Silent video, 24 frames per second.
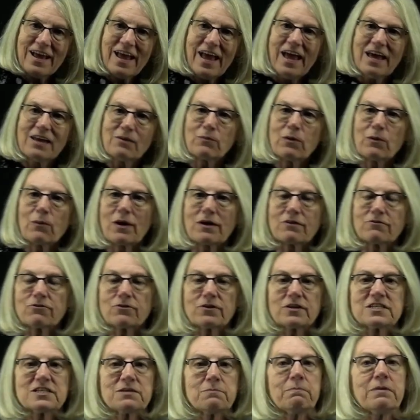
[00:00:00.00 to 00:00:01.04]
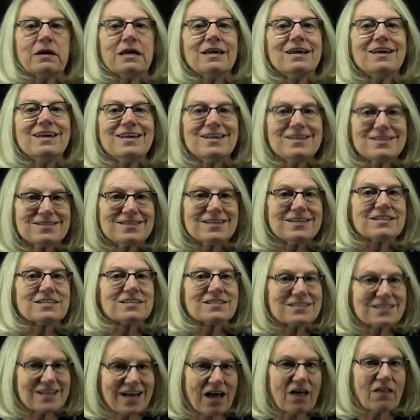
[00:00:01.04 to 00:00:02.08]
and we want for it to be easy to
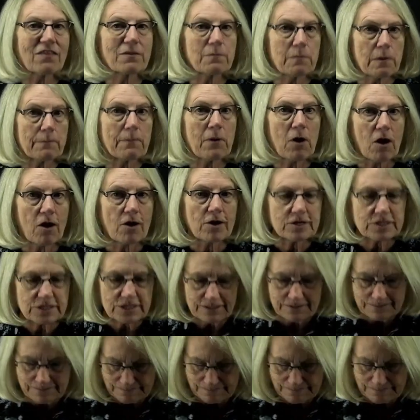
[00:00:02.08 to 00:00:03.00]
tell them apart.